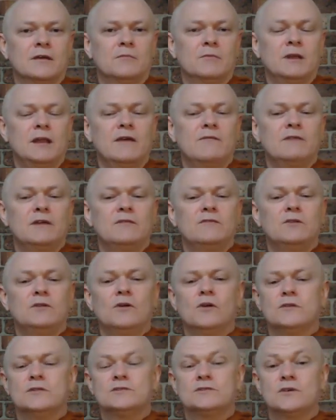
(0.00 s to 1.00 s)
But even if you
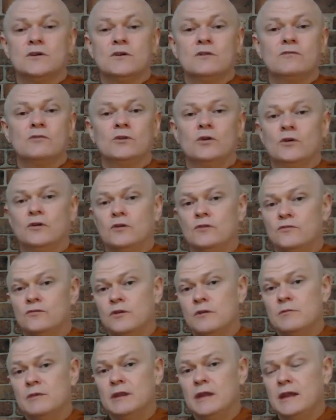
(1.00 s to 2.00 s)
don't serve or don't
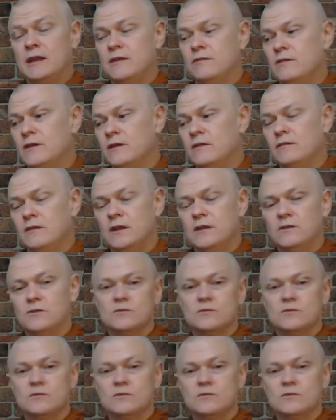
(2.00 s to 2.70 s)
contribute anything, then you'll